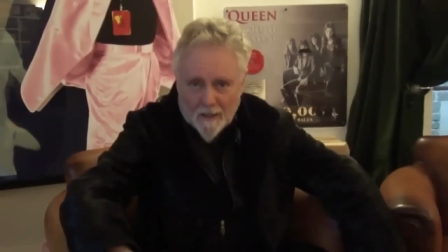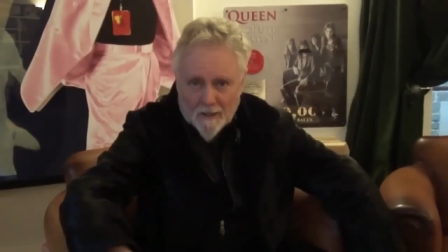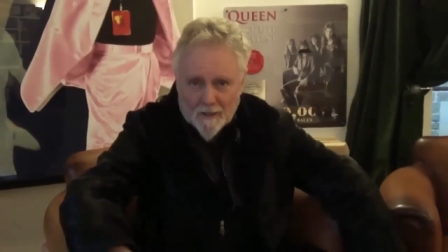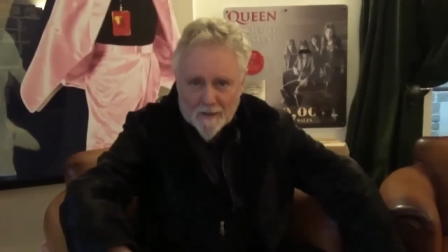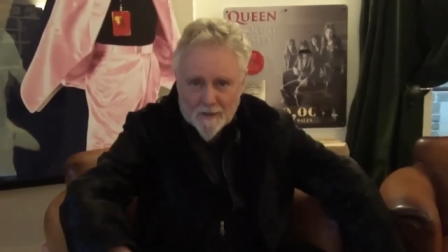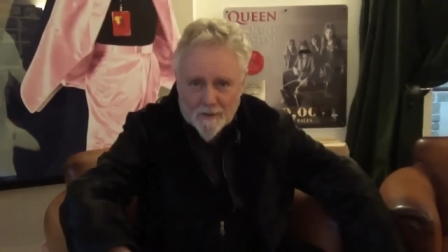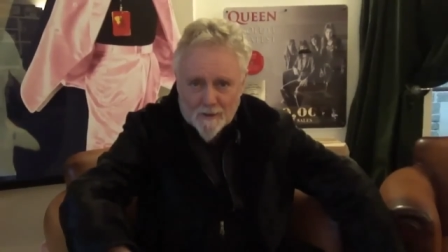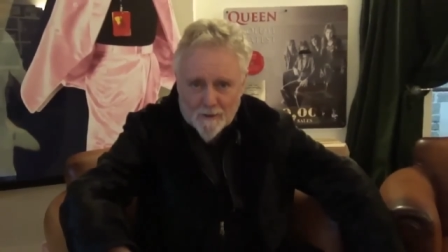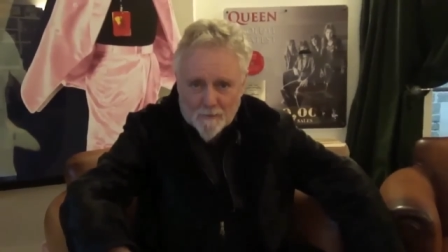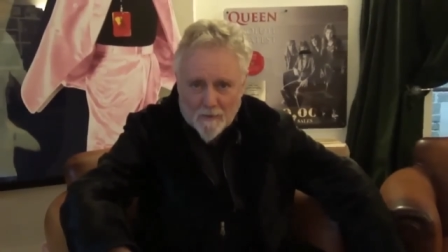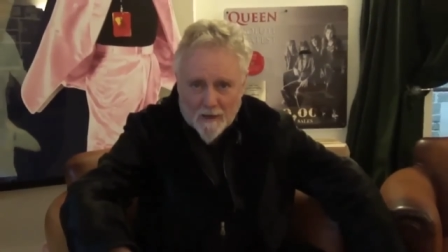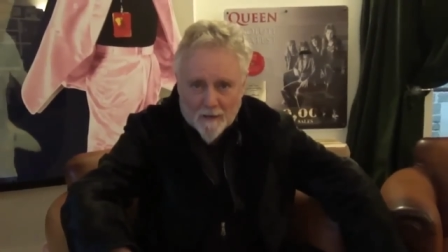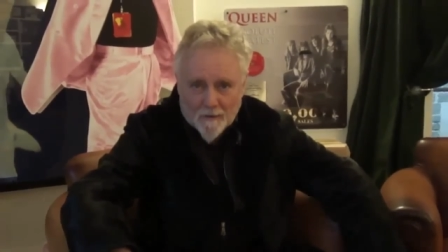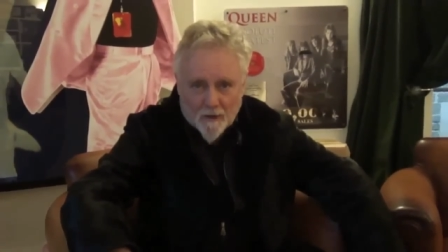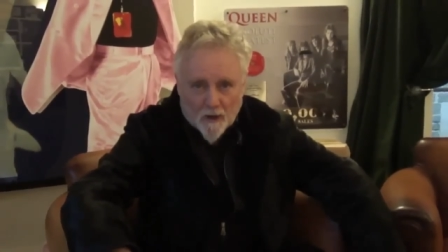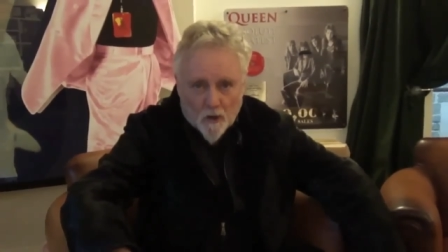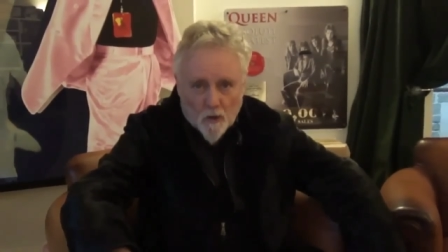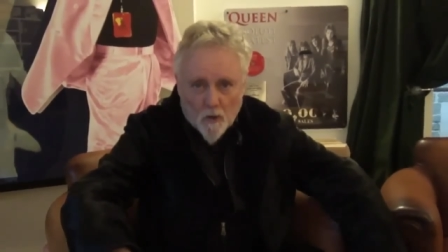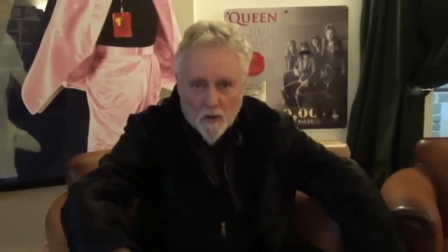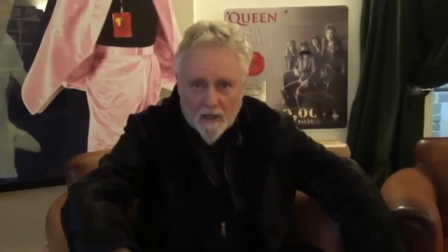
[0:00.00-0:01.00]
This is about
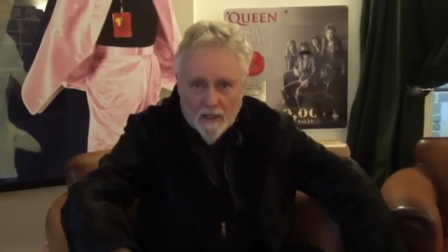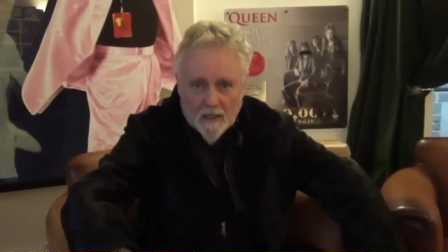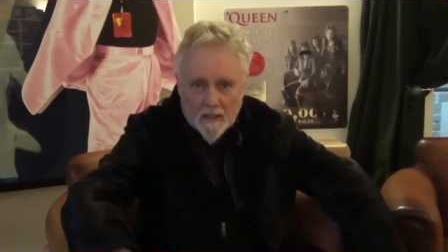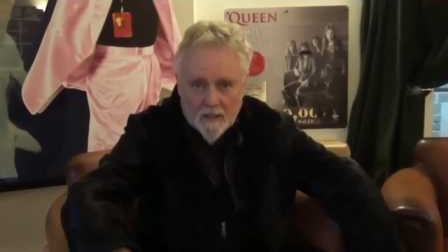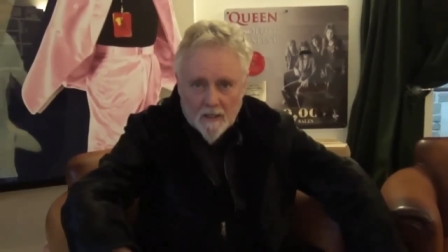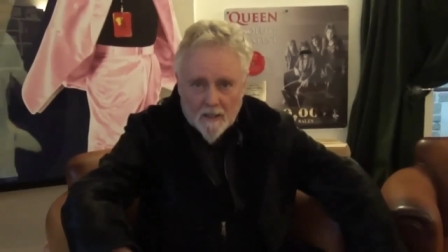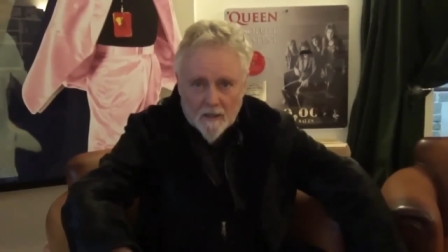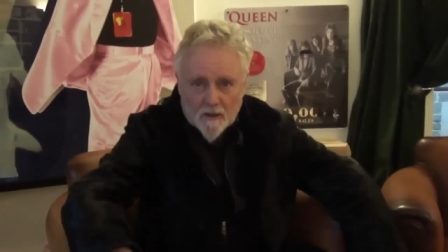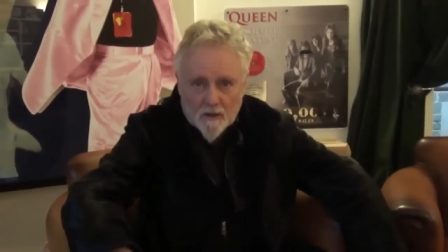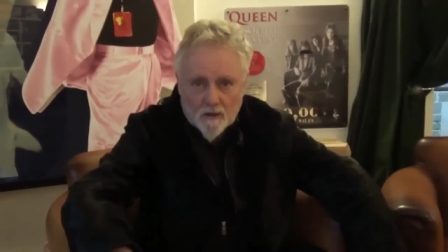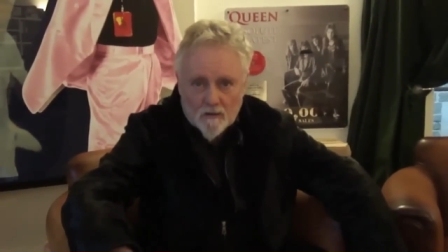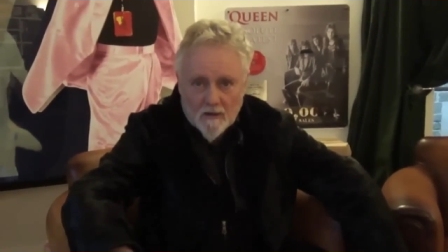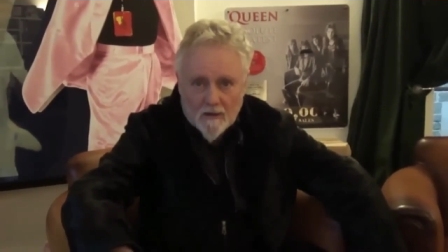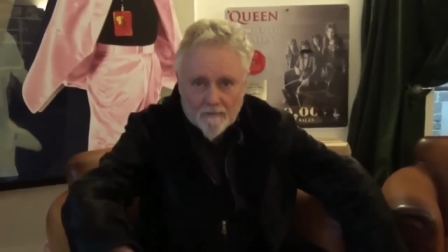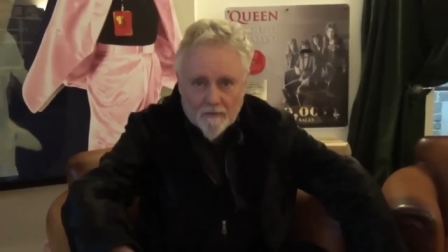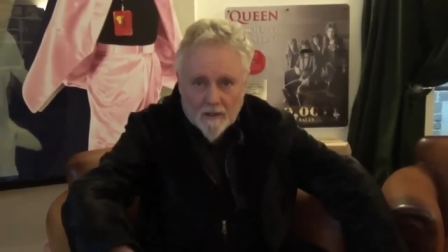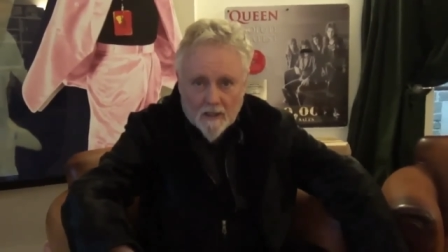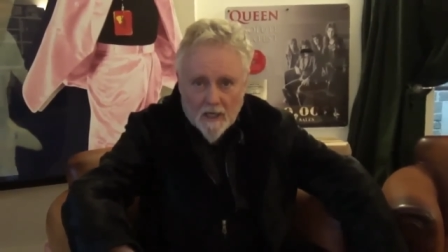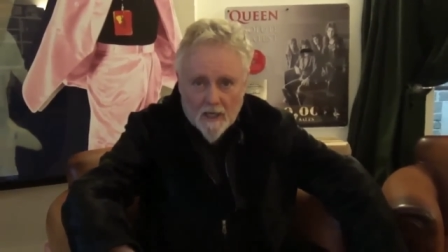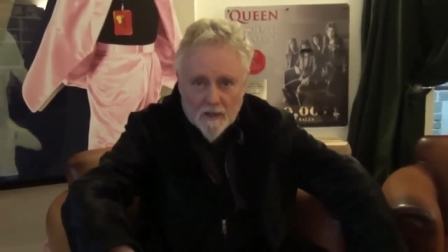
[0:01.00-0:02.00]
the Queen
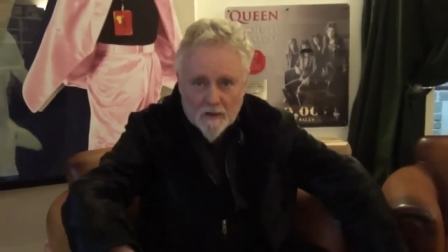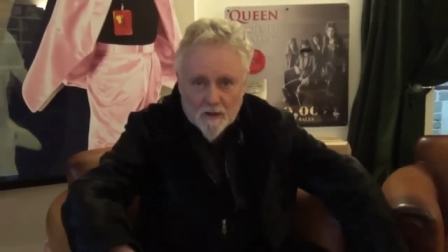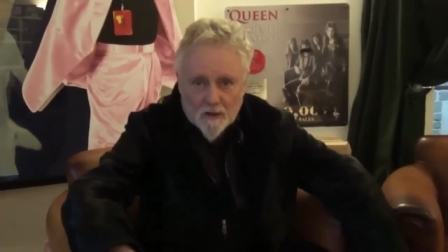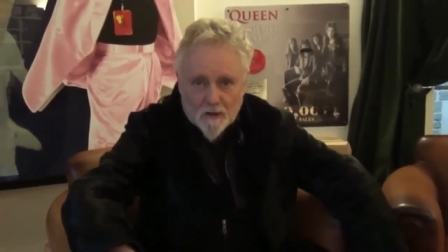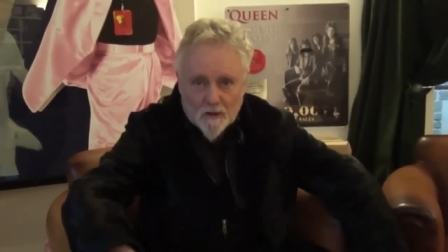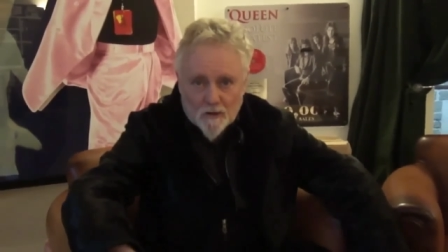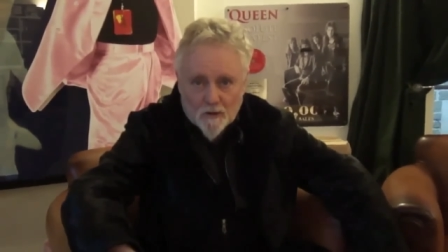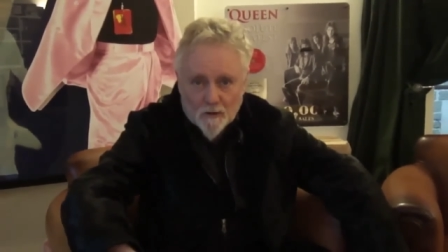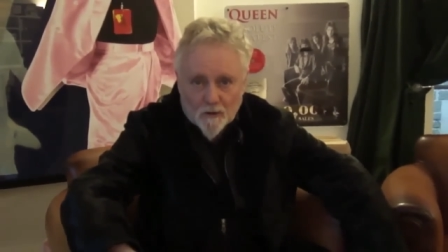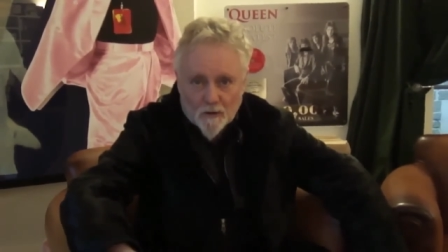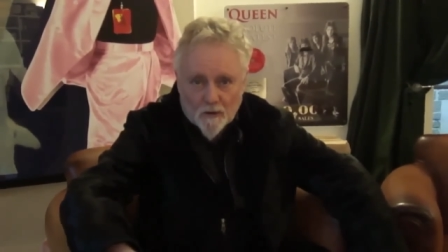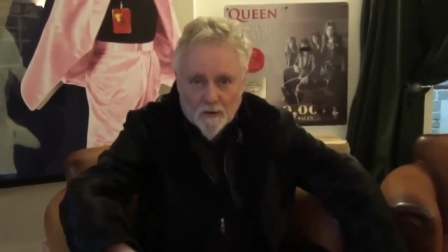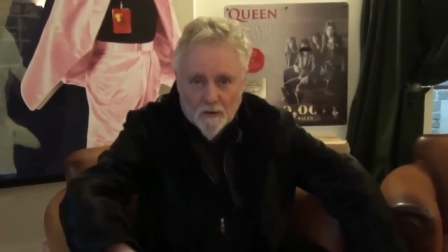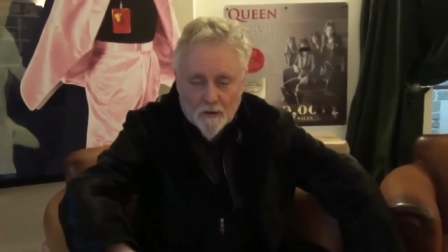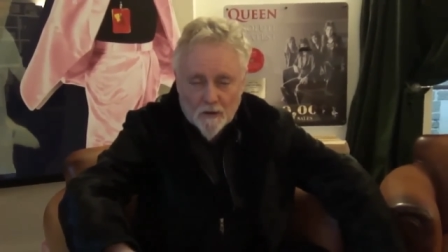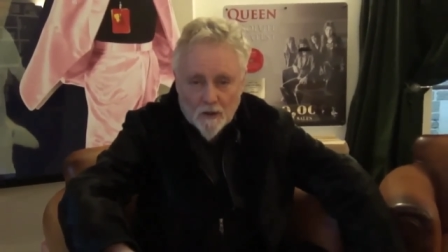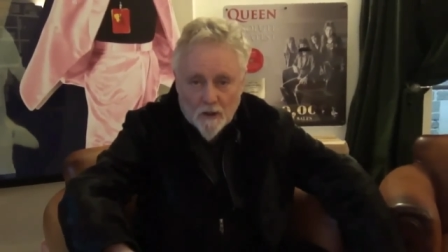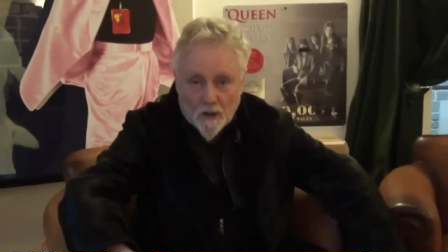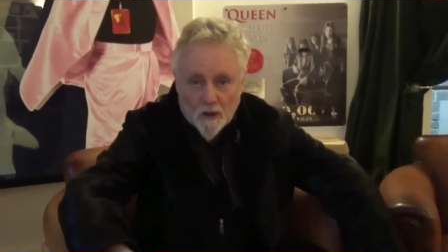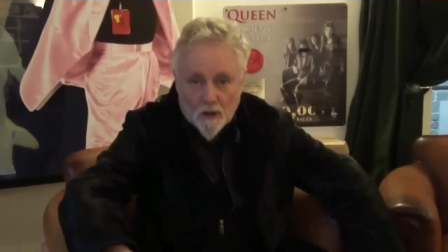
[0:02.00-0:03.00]
Extravaganza Tour
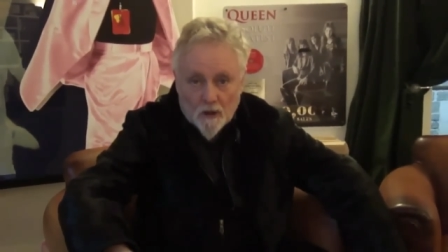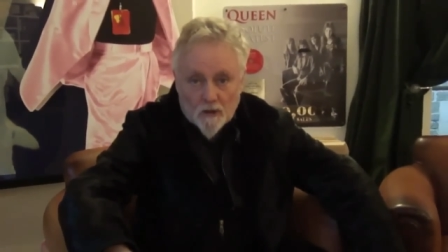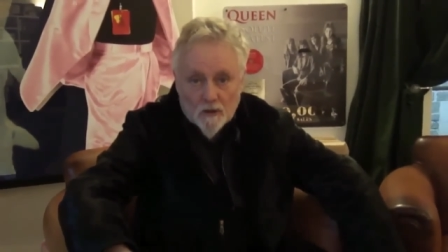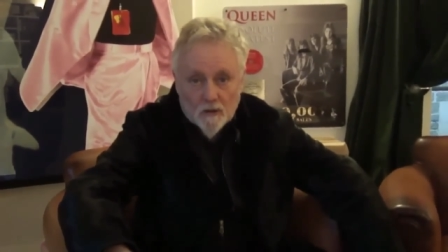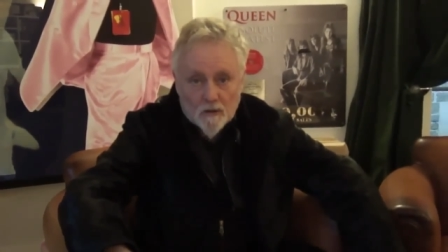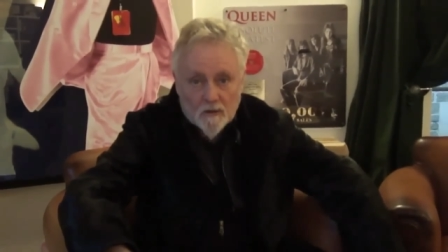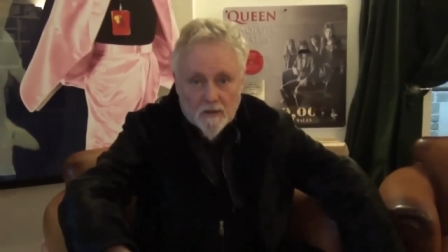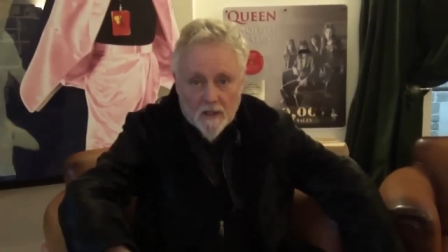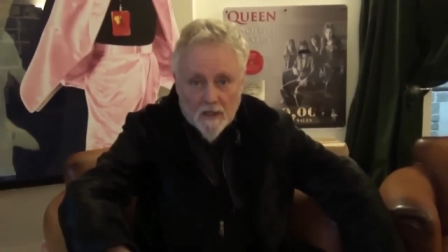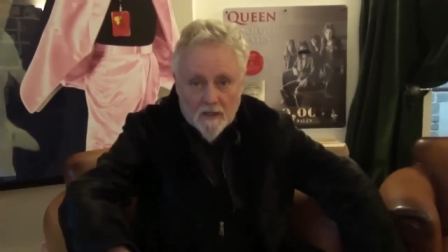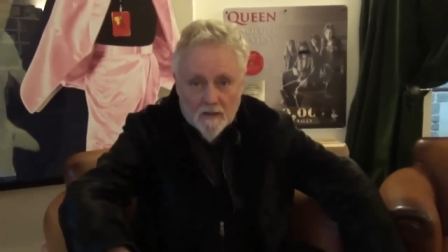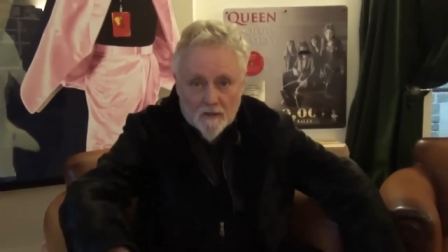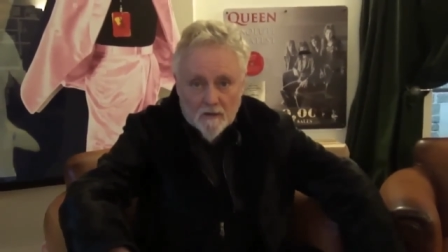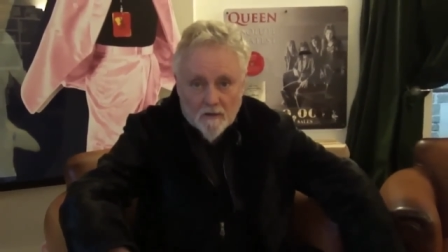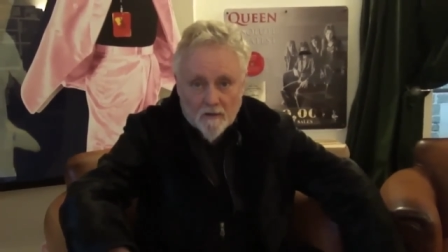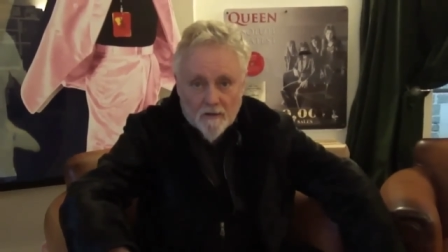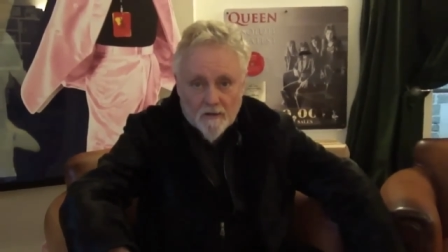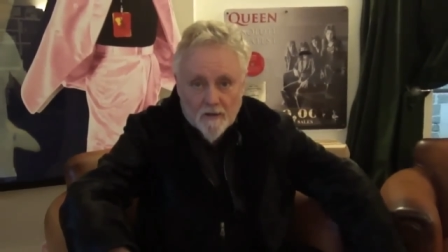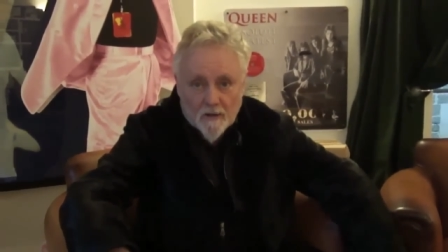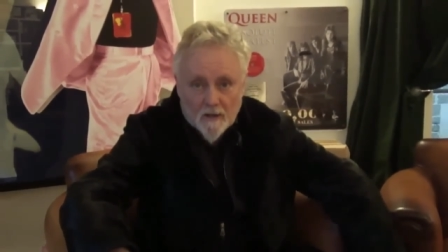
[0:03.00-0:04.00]

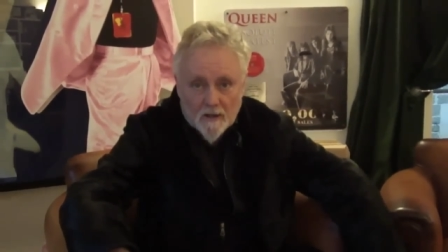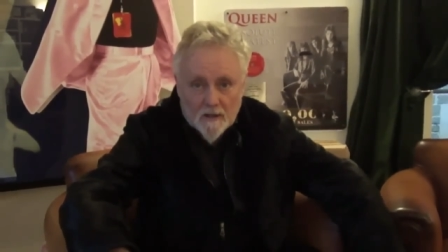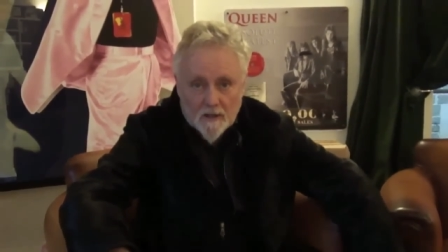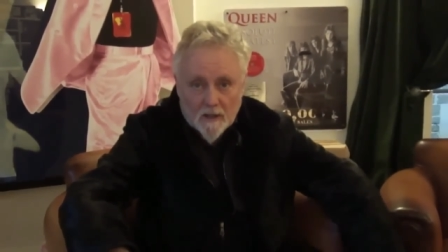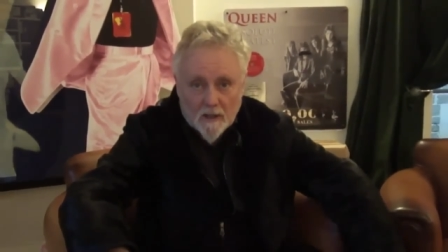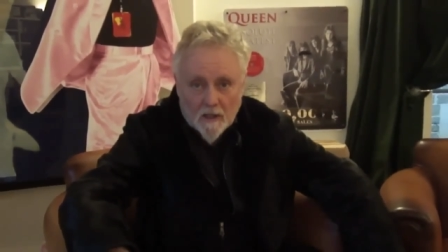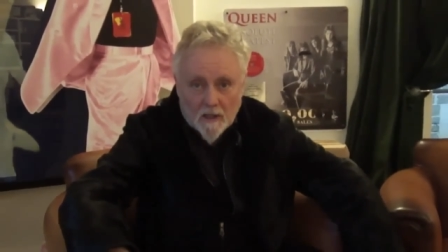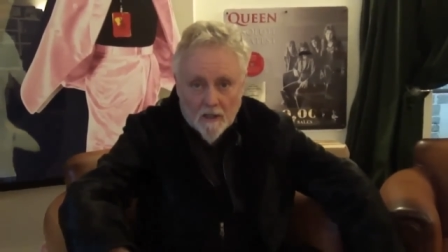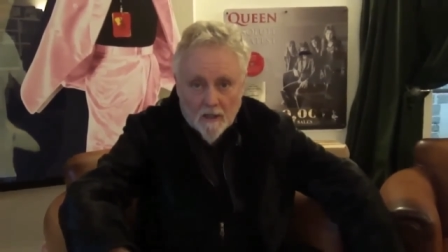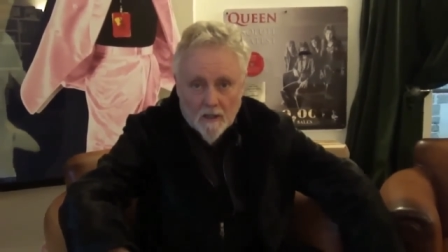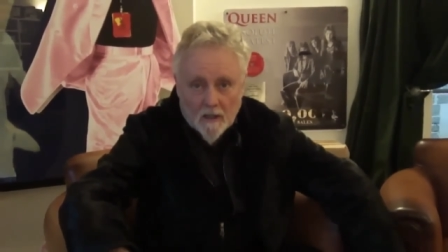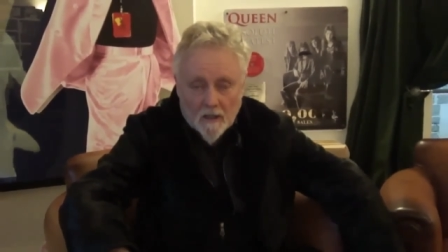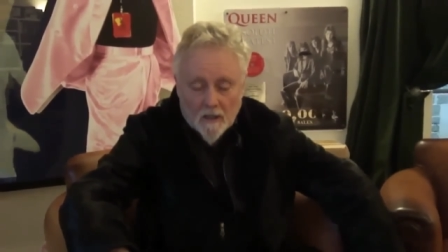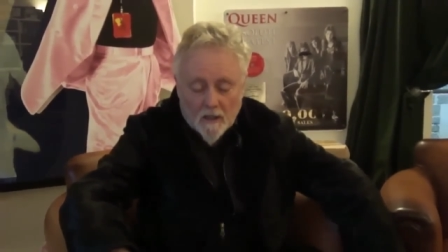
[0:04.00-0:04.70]
2013.